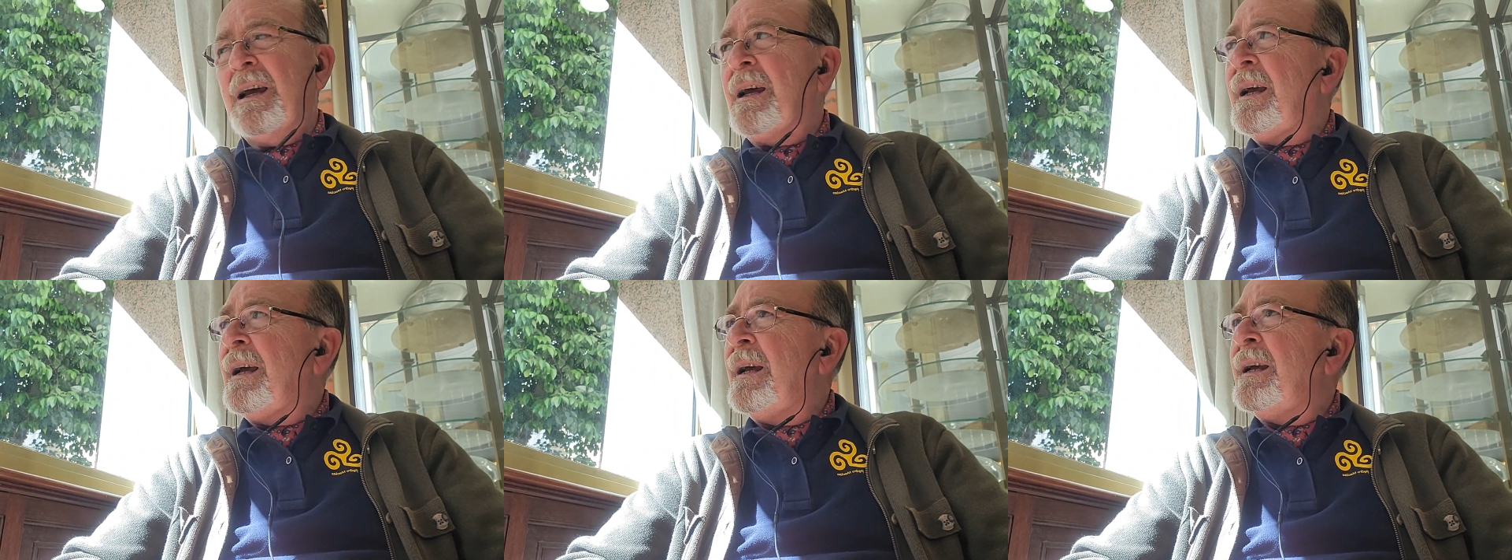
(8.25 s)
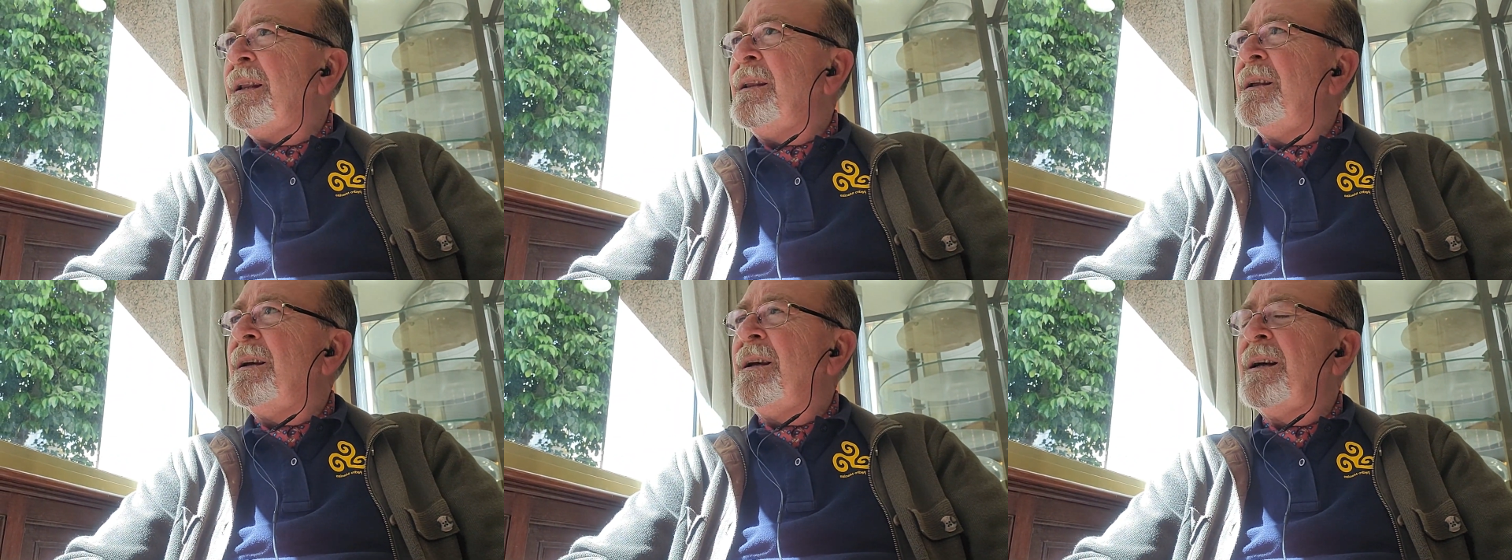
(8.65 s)

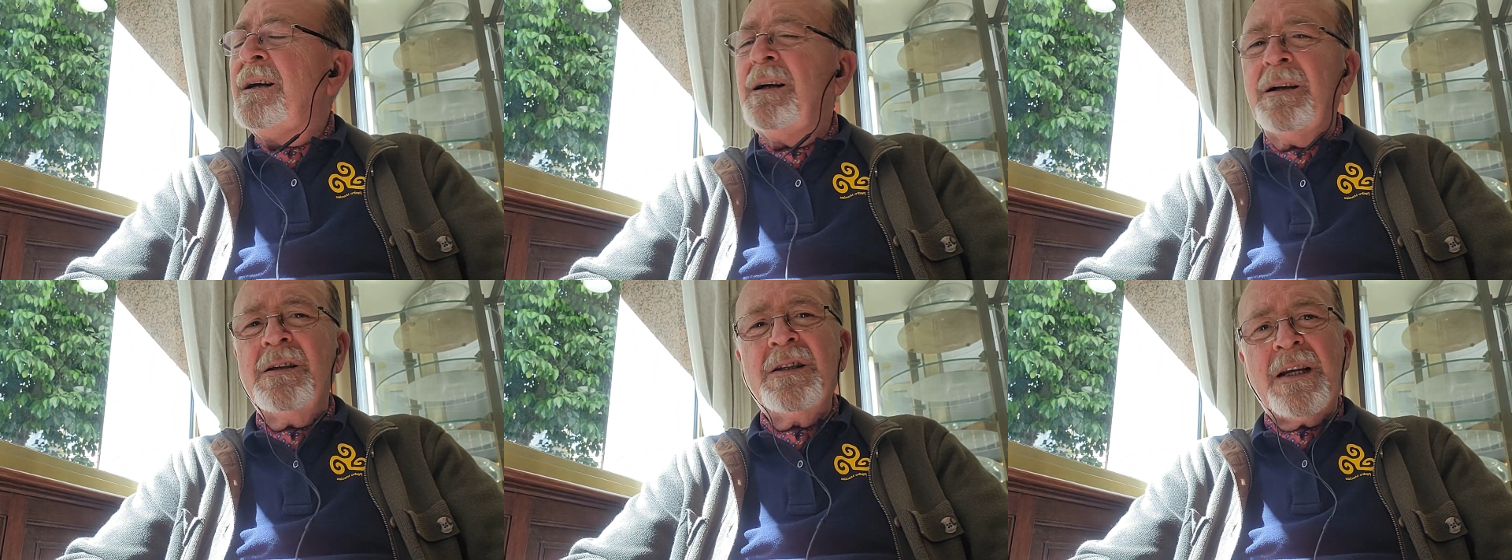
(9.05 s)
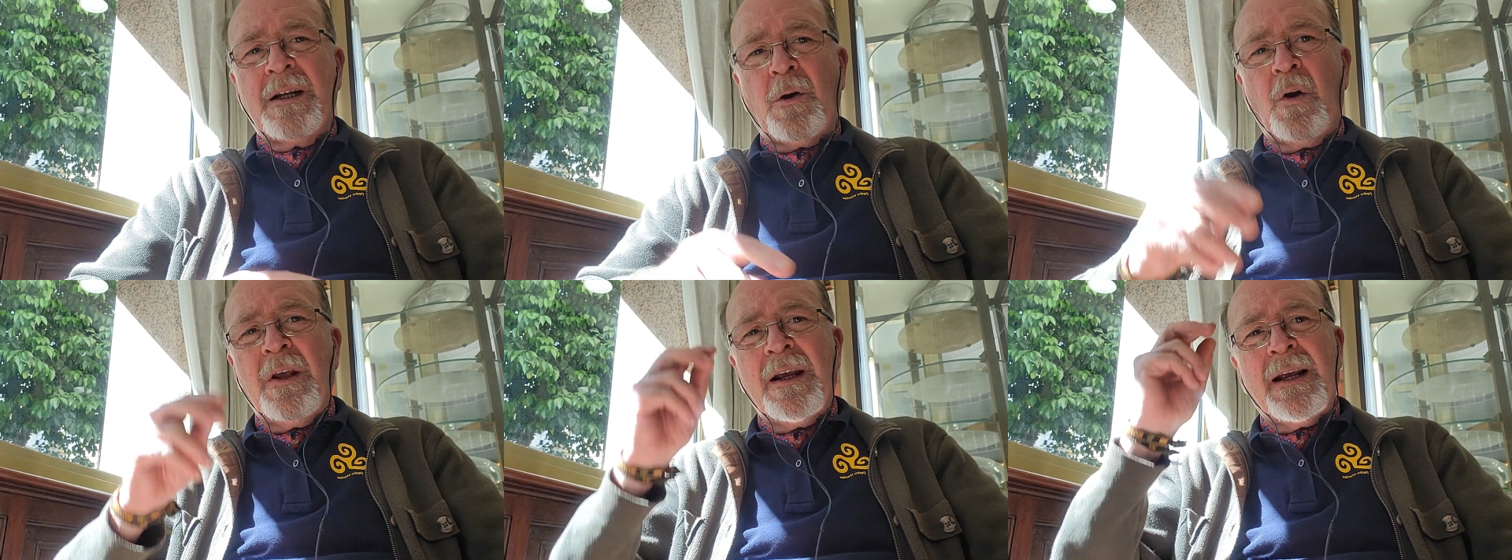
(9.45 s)
and uh, Sir
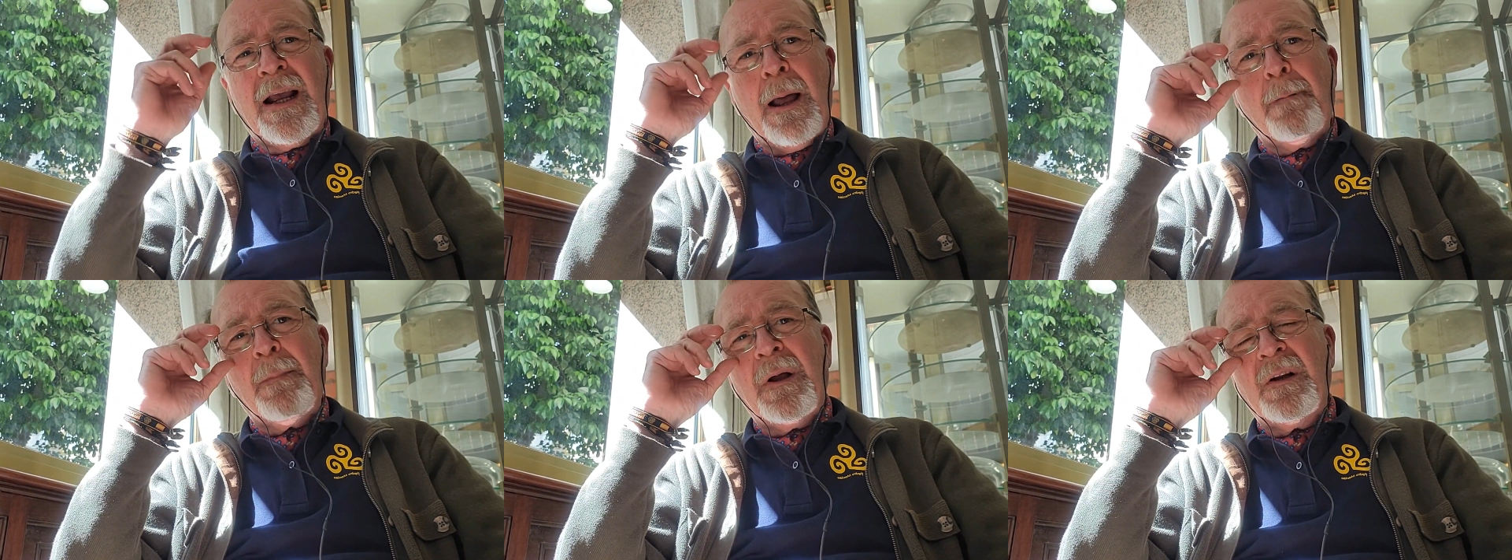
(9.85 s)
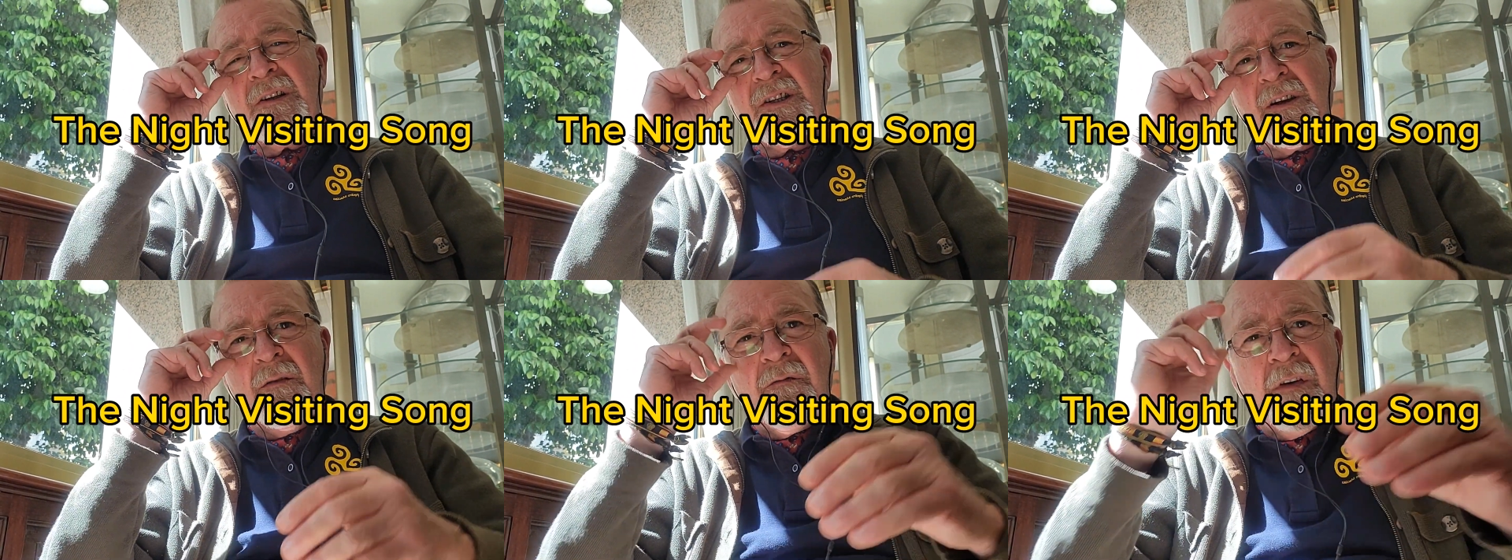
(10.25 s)
Colin
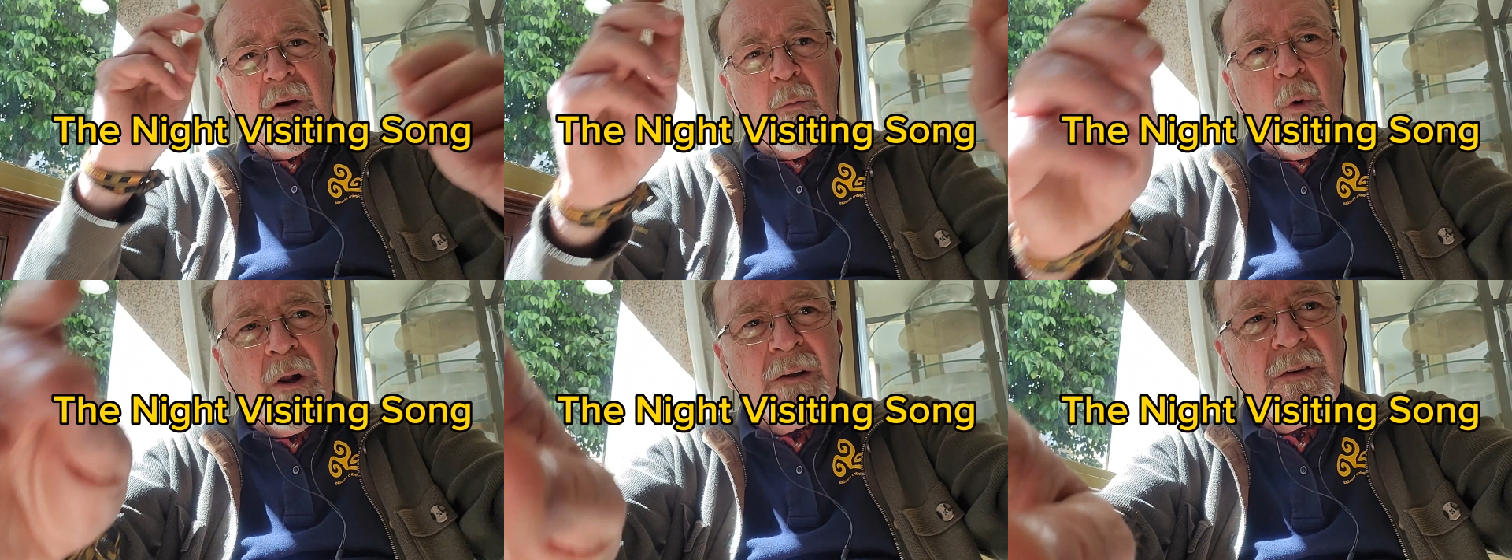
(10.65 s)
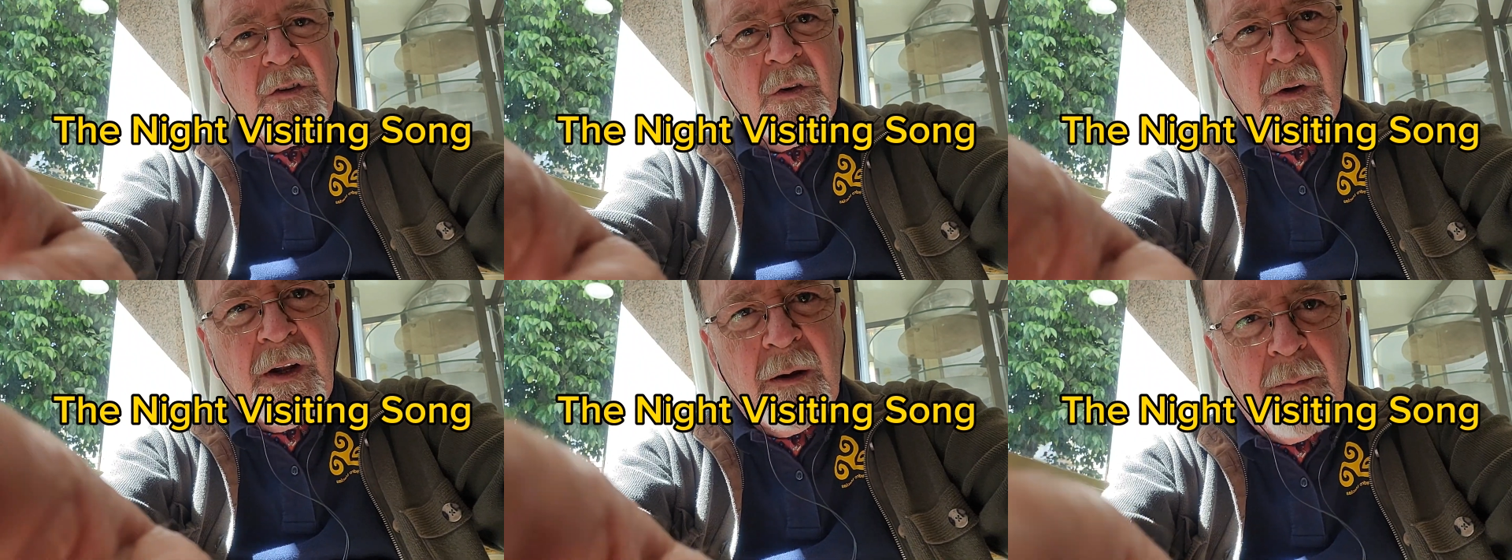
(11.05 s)
Campbell's Farewell
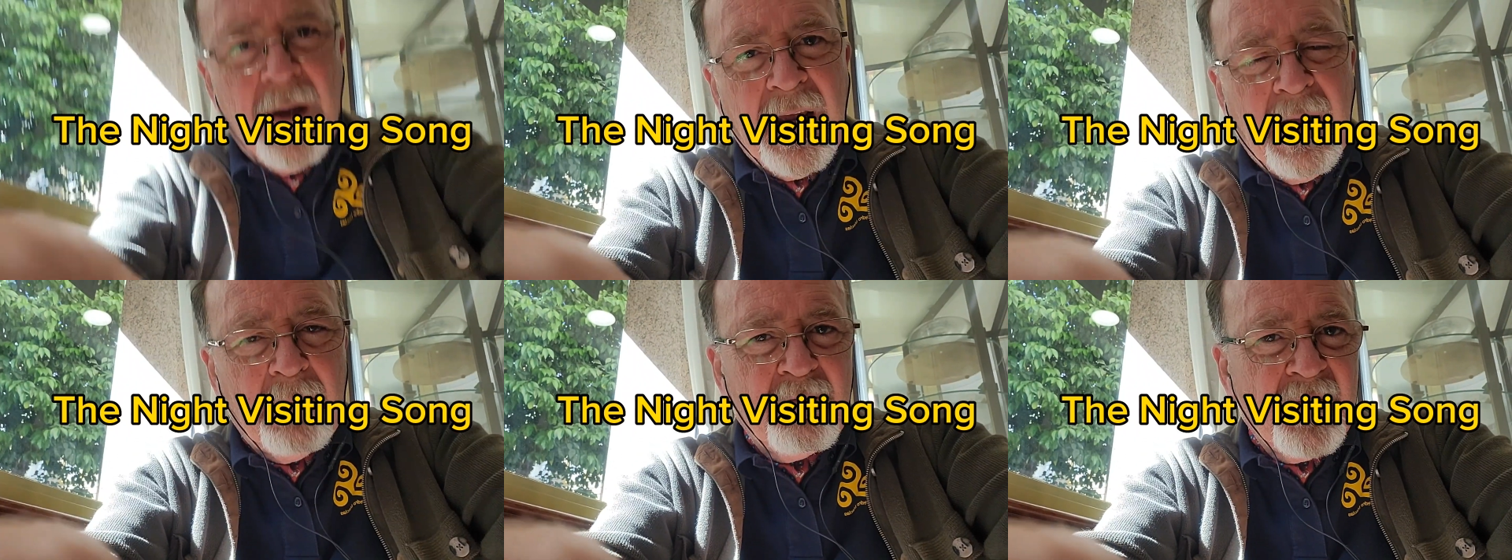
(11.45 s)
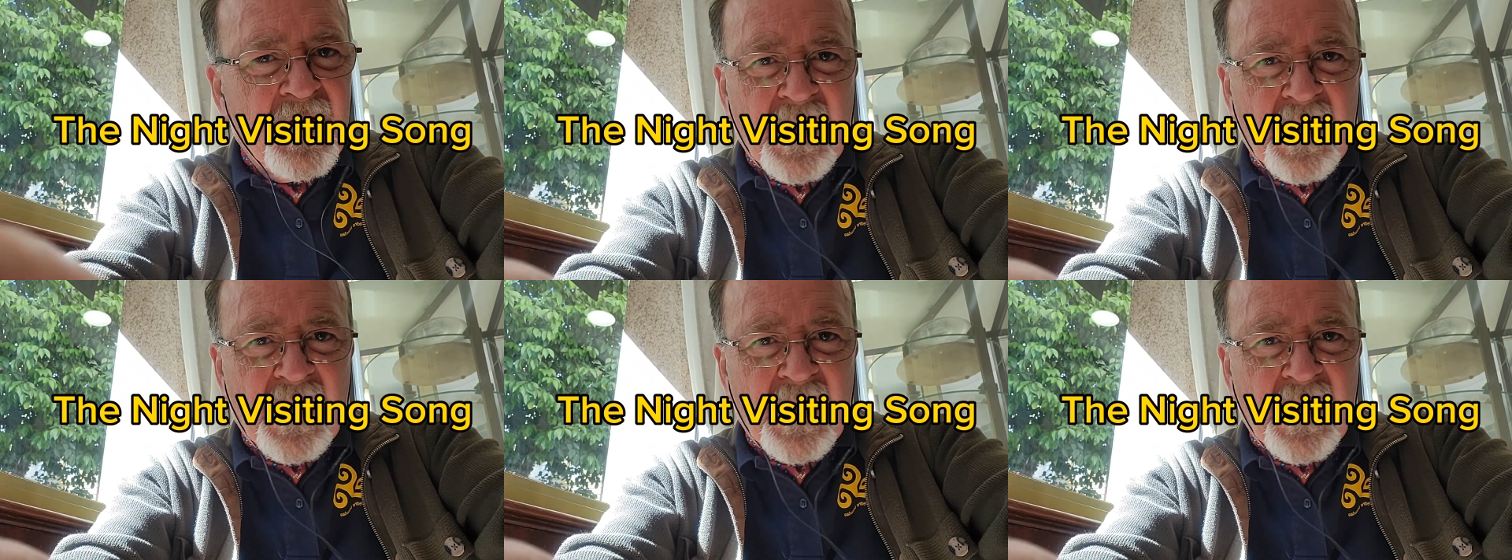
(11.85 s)
to Crimea,